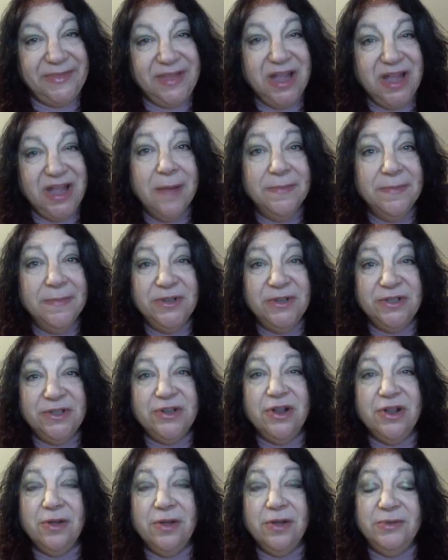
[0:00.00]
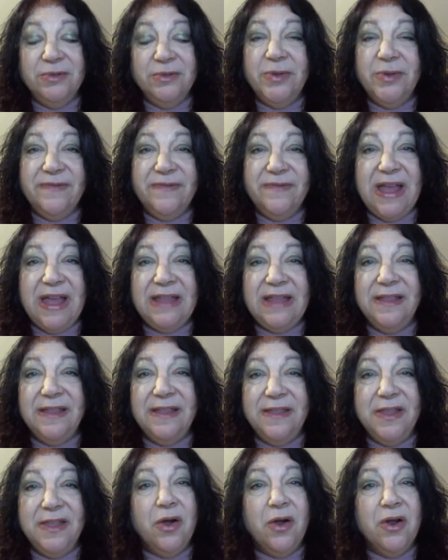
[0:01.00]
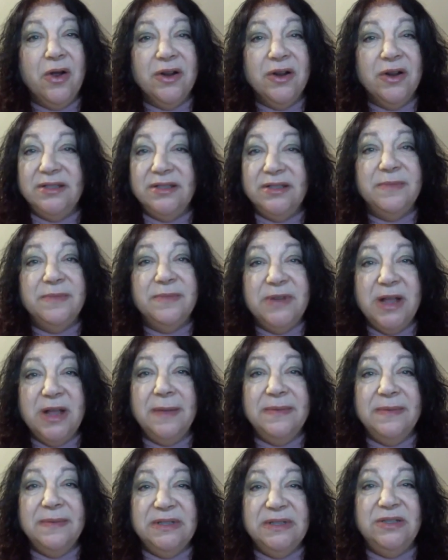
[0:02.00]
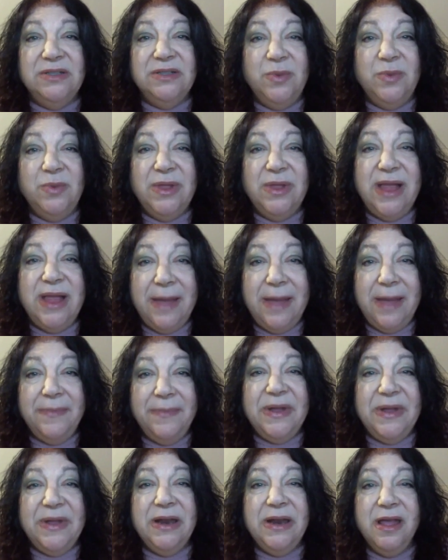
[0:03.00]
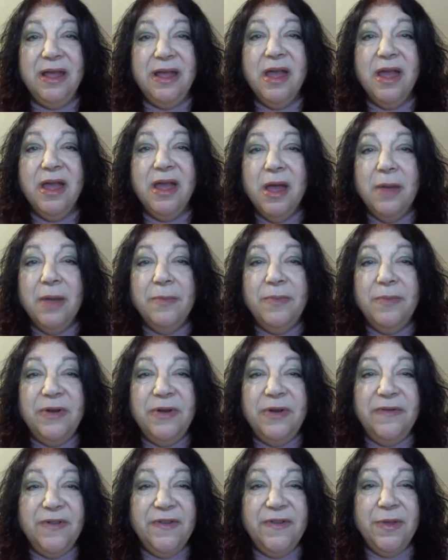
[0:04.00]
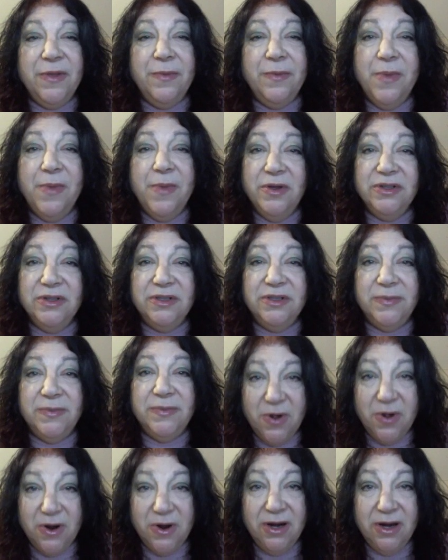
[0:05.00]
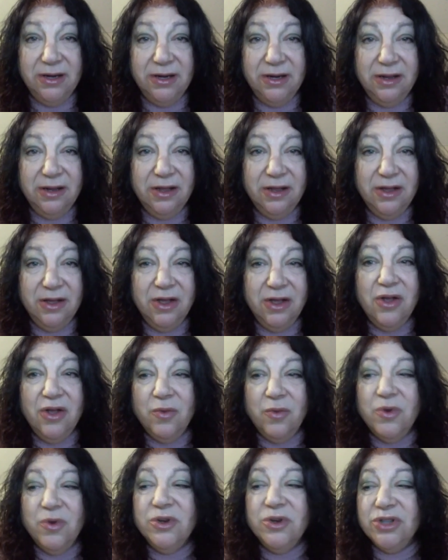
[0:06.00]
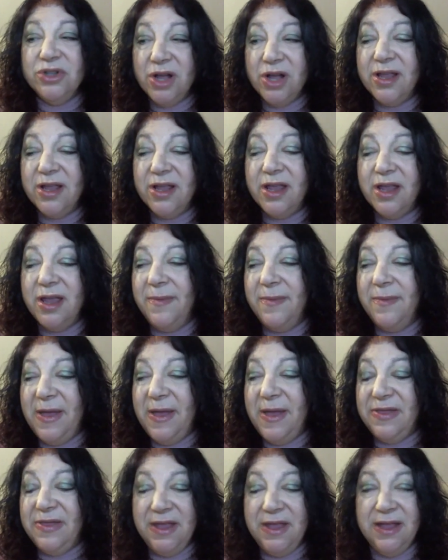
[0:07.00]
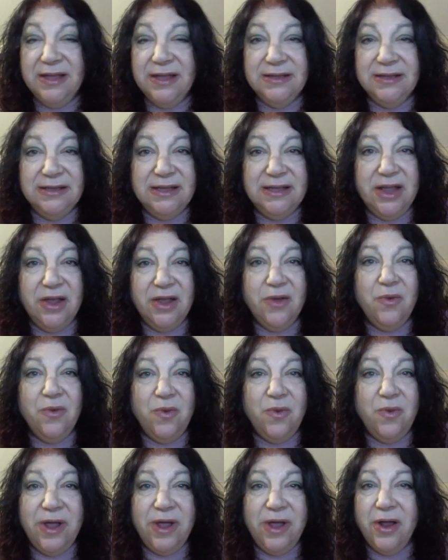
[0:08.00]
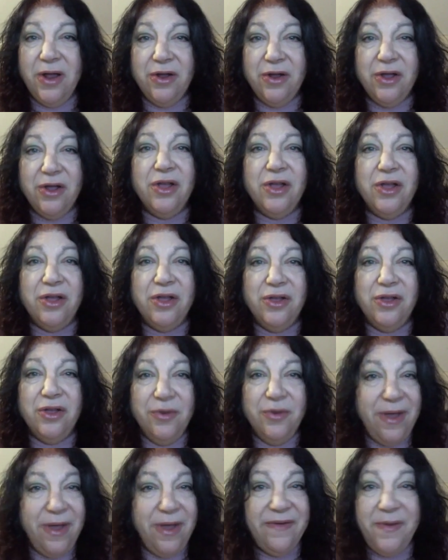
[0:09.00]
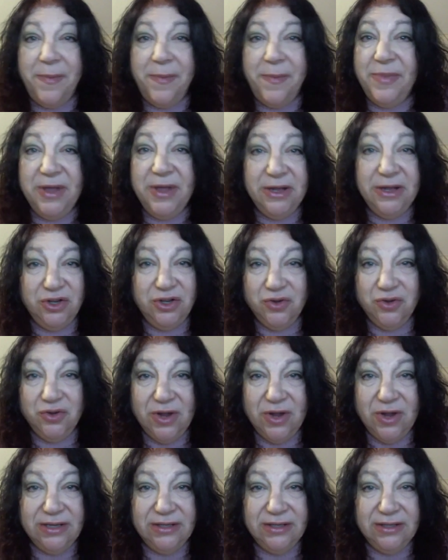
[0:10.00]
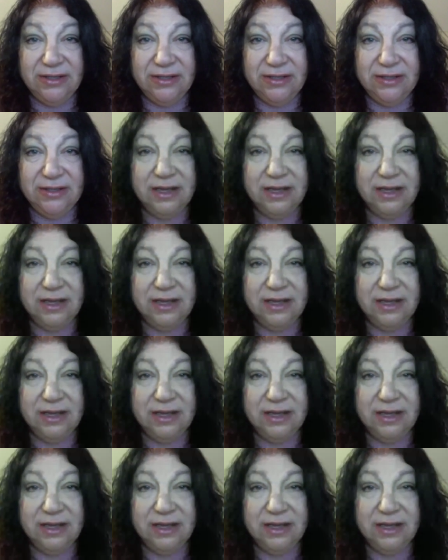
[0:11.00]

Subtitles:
come to terms with the fact that there are sometimes this will happen. But for the most part, we're talking about things here where you have a big choice